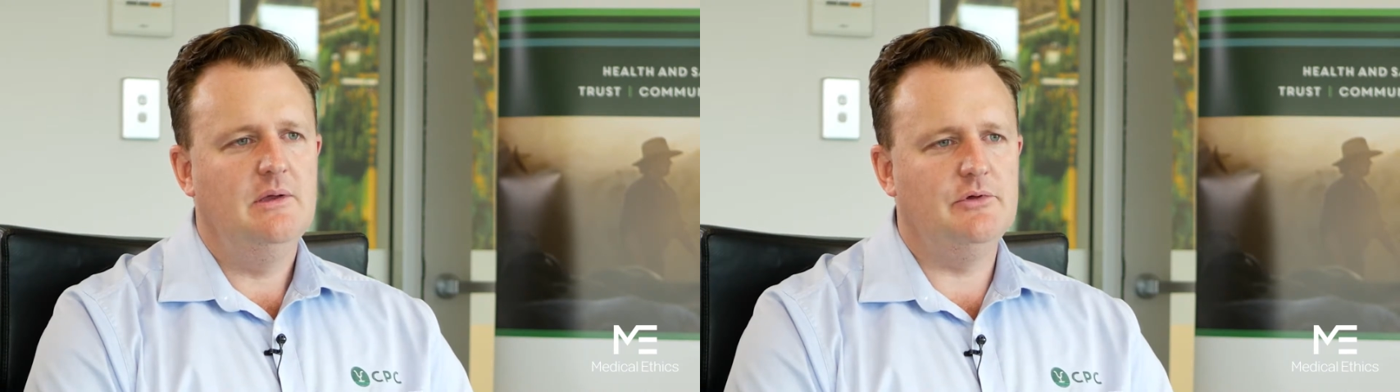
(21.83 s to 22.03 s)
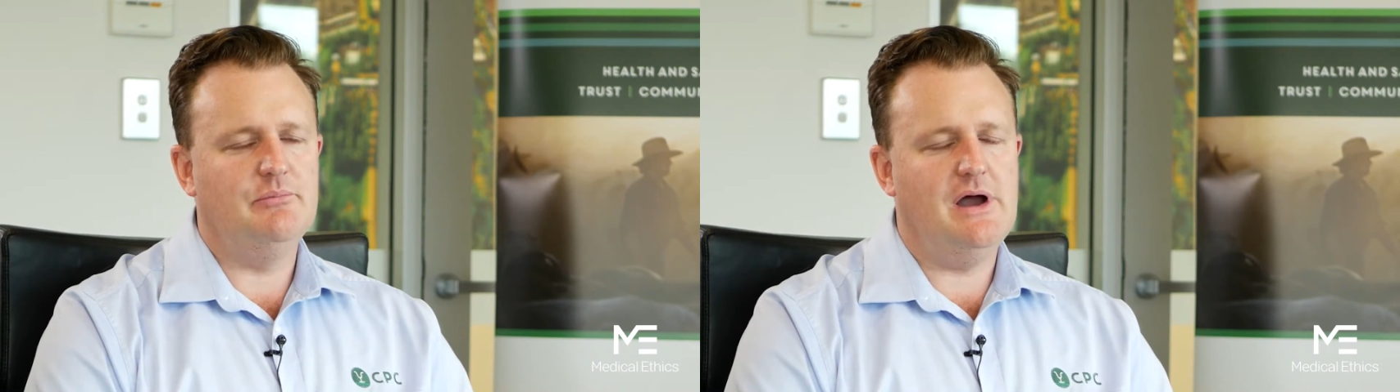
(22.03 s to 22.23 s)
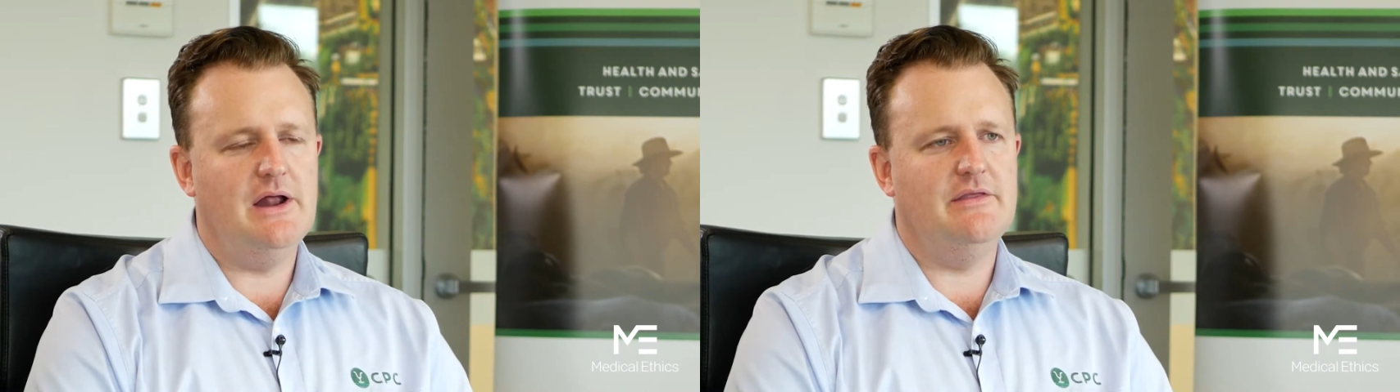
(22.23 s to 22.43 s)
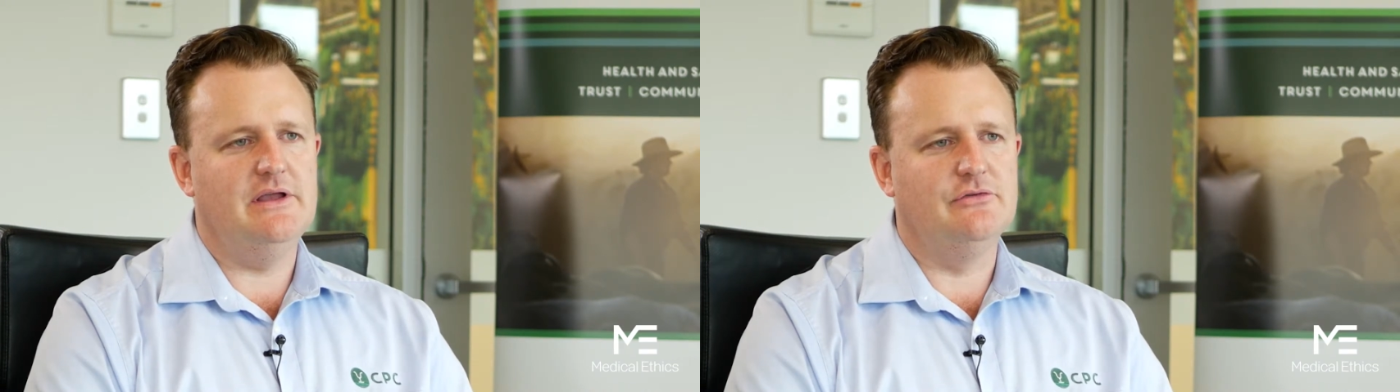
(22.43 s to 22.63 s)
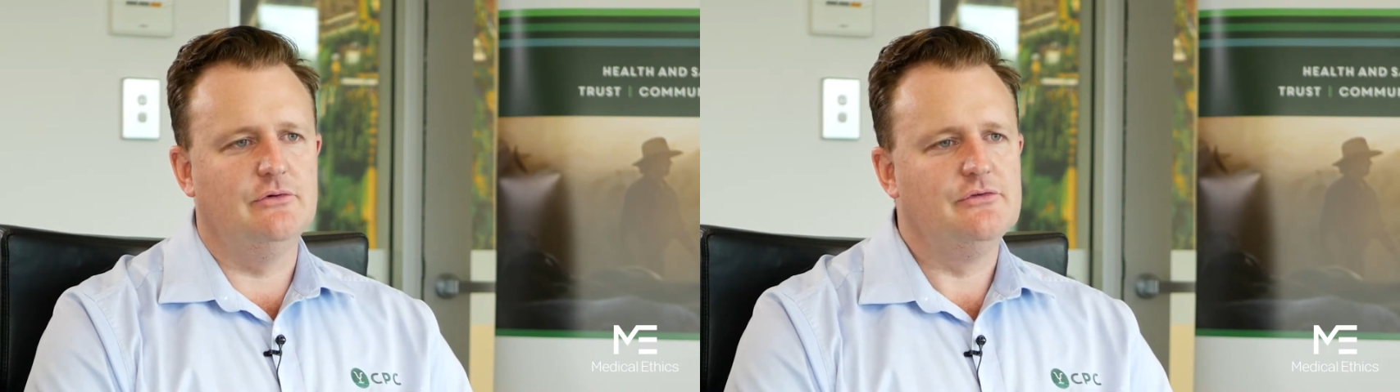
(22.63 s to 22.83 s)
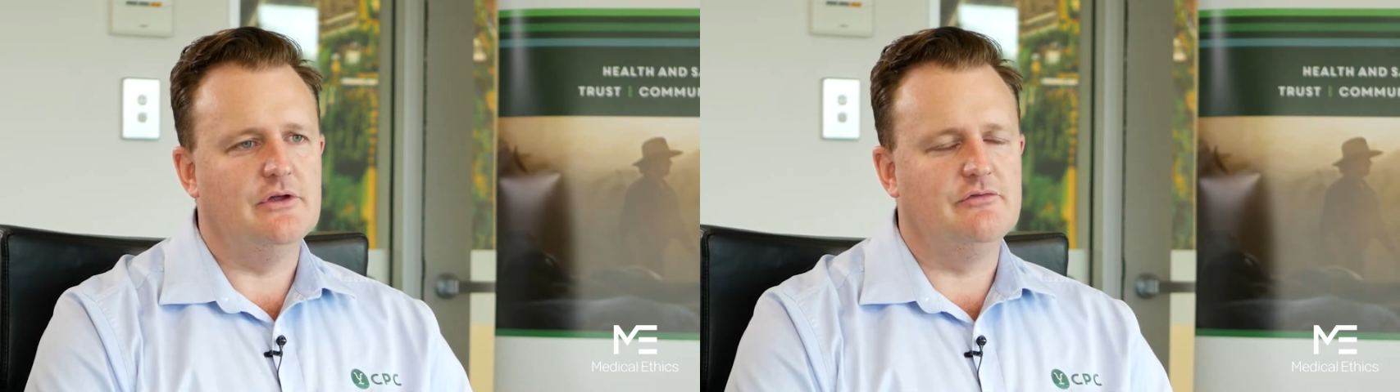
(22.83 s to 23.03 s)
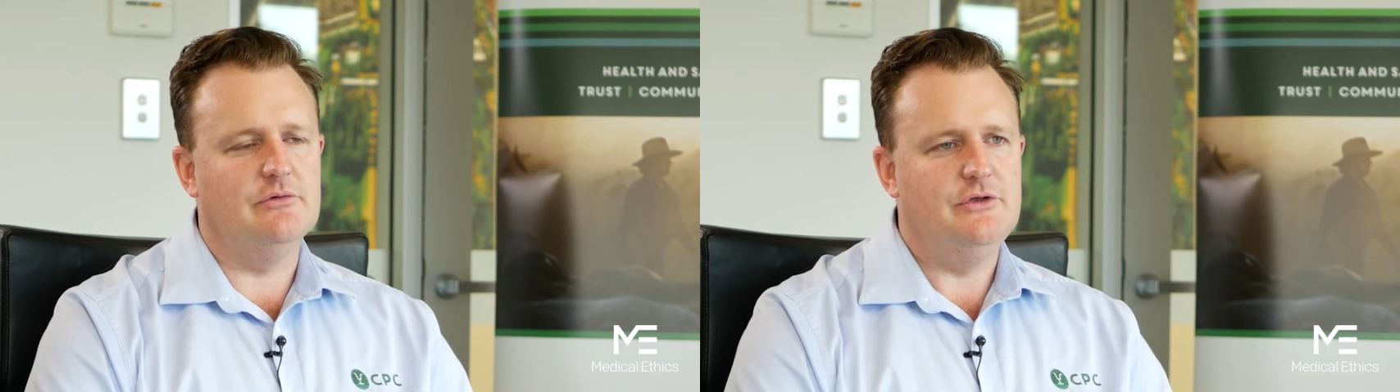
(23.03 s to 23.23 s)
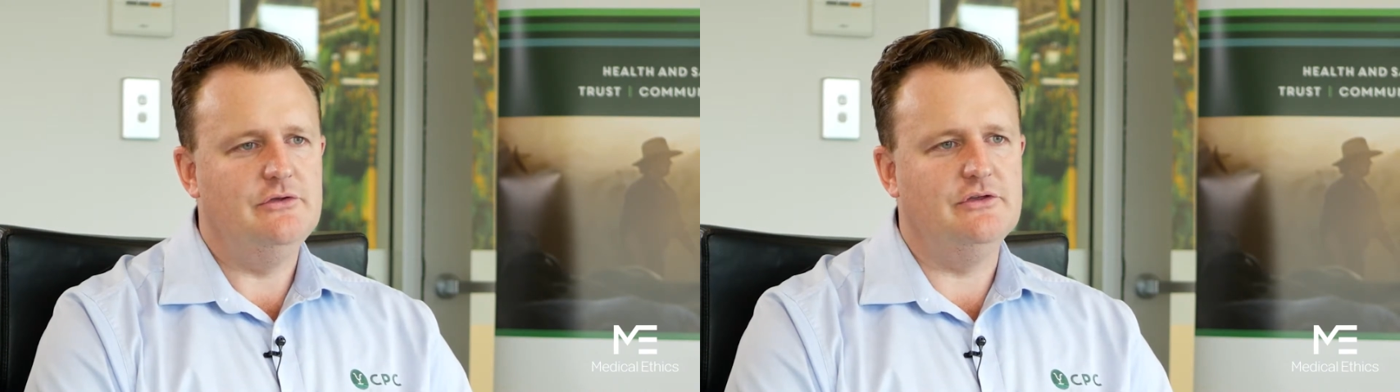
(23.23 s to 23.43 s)
but part of that's also
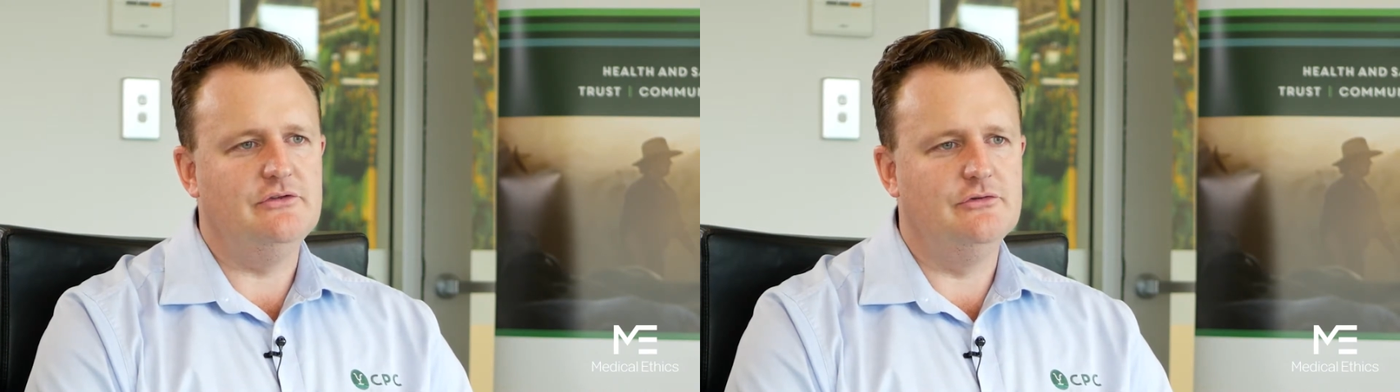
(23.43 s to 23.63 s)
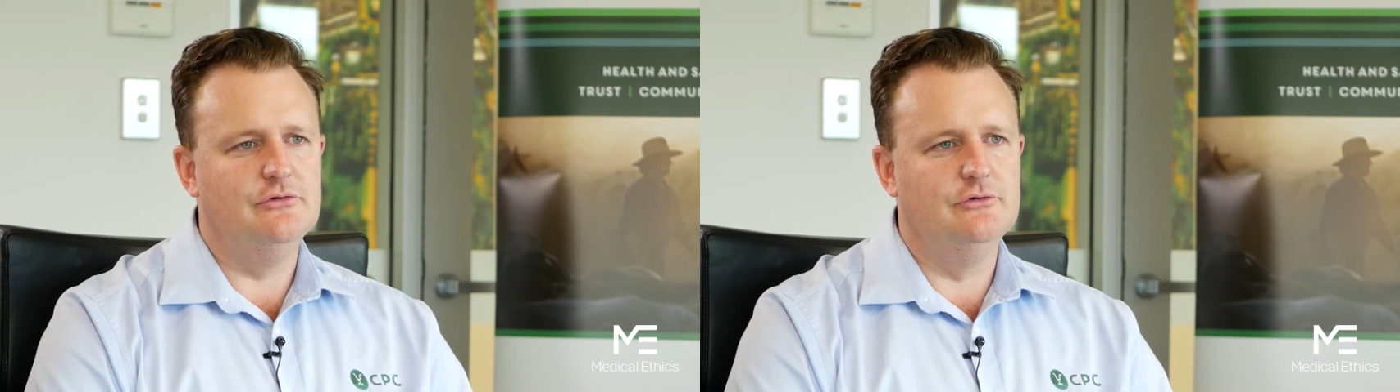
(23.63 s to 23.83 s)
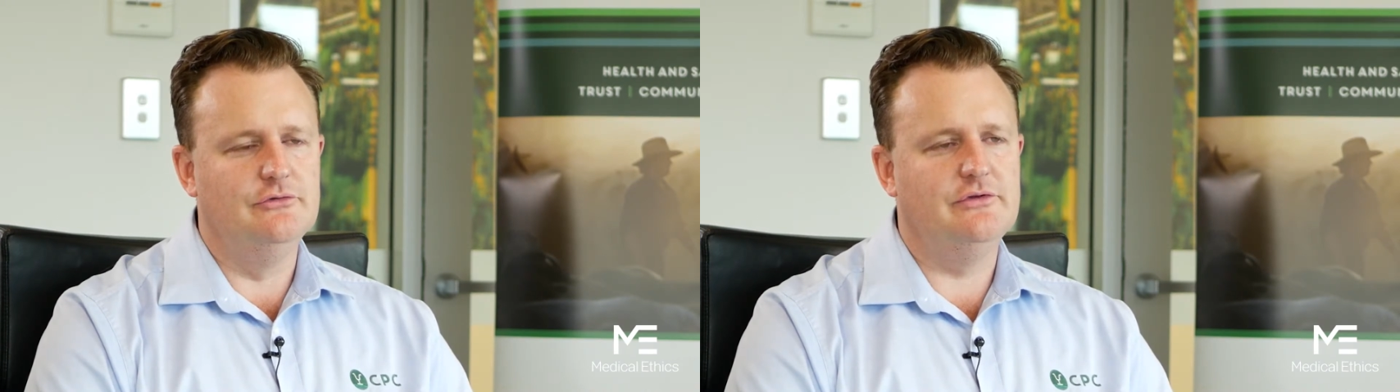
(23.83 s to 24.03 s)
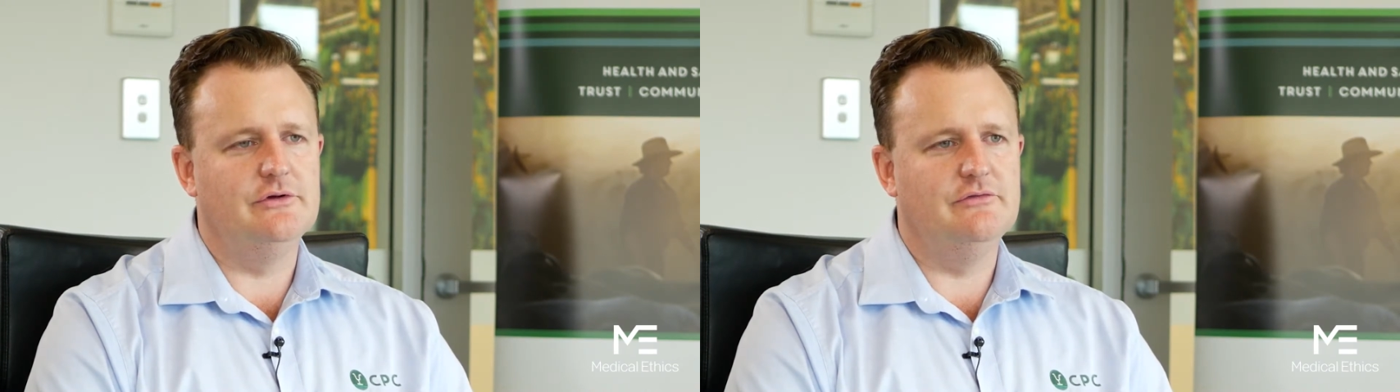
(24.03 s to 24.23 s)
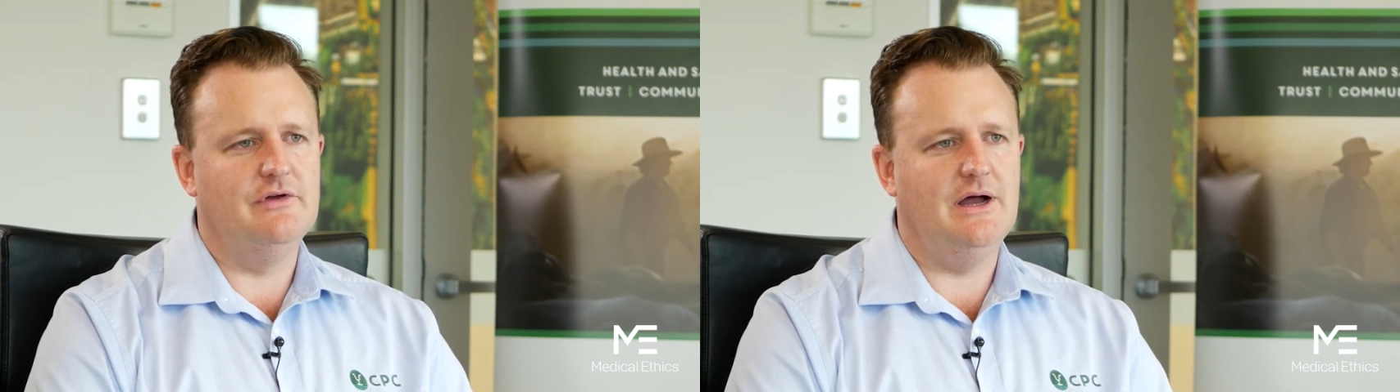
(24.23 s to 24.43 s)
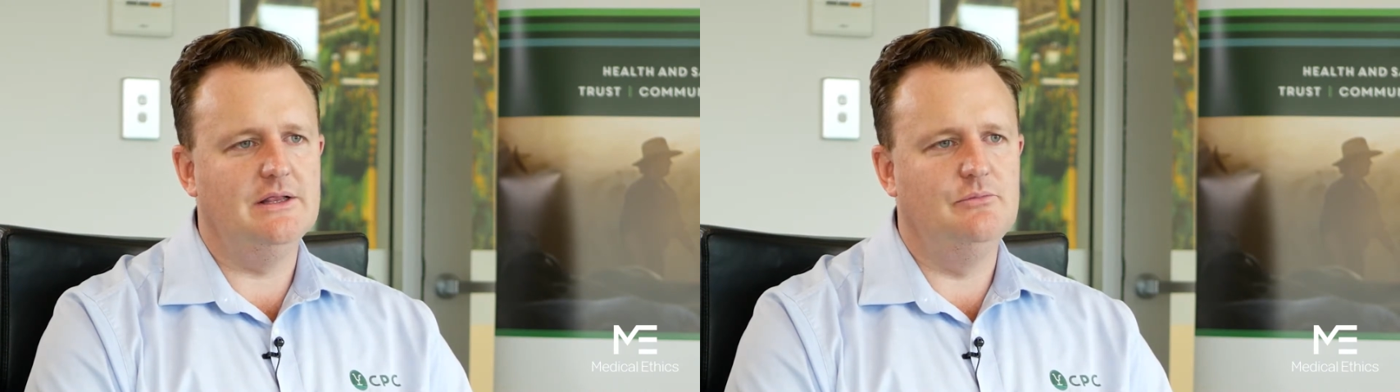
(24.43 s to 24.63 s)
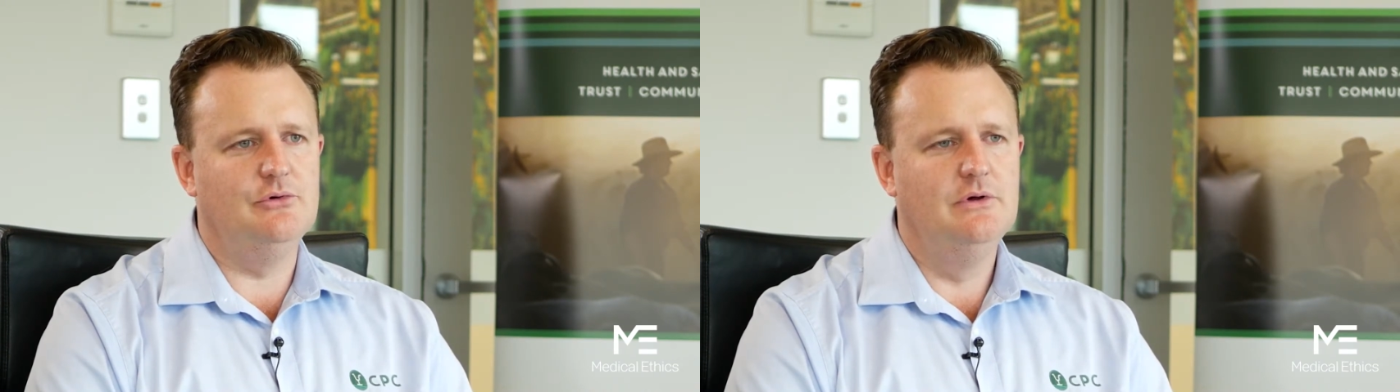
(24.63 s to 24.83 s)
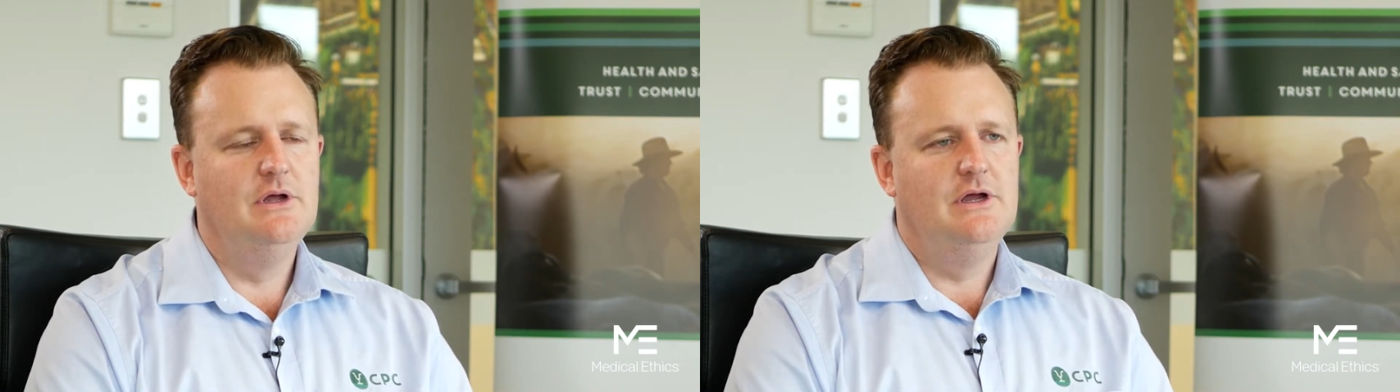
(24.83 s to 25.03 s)
from using tools that are available